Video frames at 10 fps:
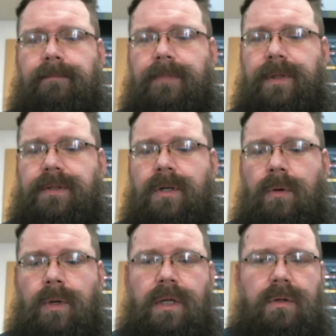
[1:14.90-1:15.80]

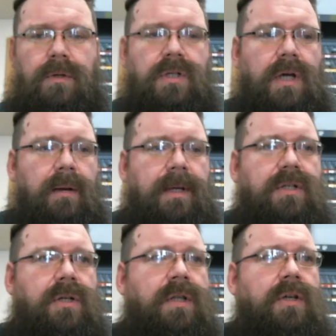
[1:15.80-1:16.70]
So what you do is you got to make
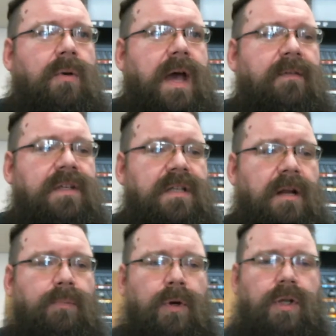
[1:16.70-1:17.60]
sure that you have a
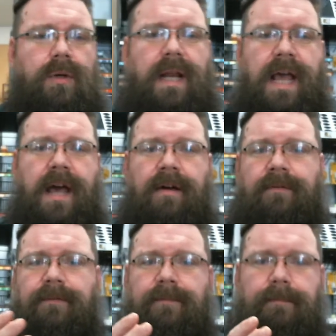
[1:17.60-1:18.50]
setup where you can
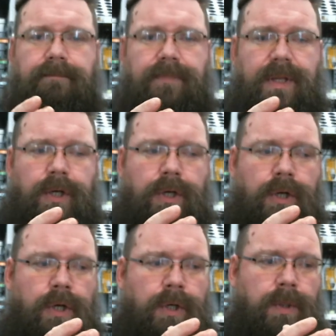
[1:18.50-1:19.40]
have
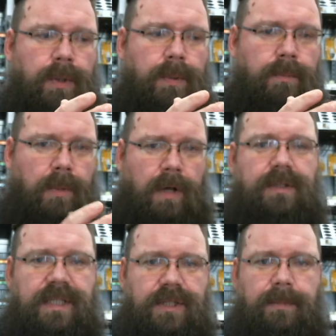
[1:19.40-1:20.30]
your
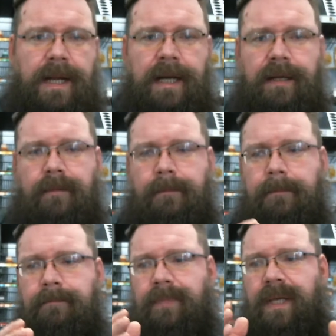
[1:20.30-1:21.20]
models that you're painting,
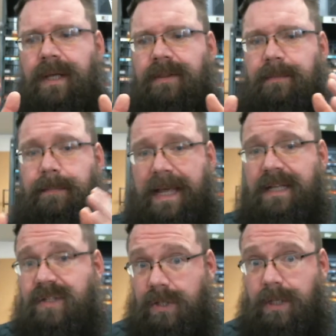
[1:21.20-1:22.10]
the
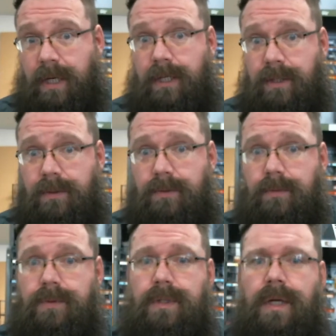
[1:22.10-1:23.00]
paints you're going to
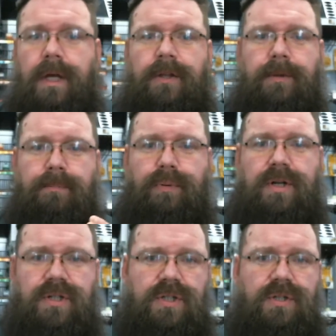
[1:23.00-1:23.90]
use, the
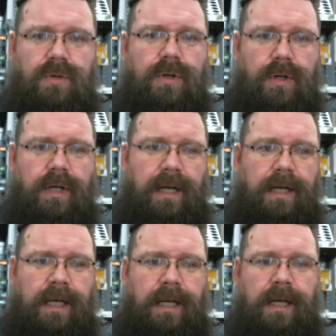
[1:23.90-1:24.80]
brushes you're going to
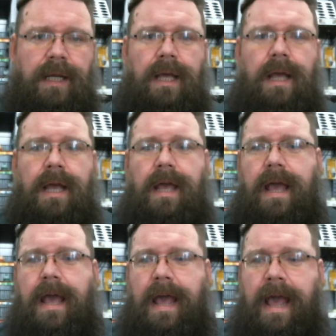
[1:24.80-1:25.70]
need,
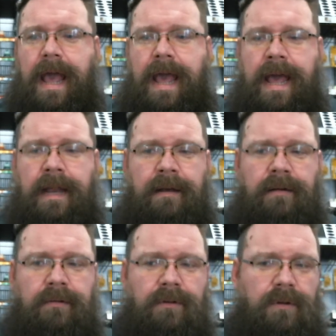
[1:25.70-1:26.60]

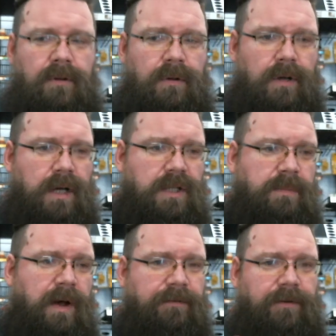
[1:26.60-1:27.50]
and a
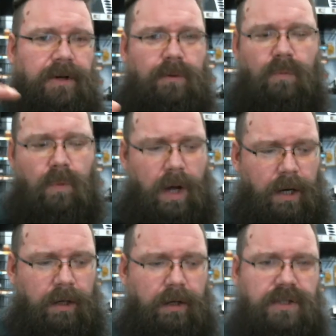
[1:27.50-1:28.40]
spot for your
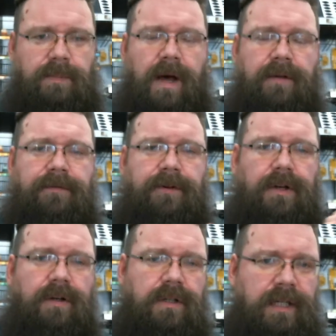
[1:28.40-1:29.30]
water, a spot for
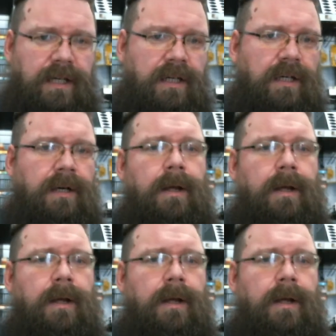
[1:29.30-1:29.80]
your cleaner,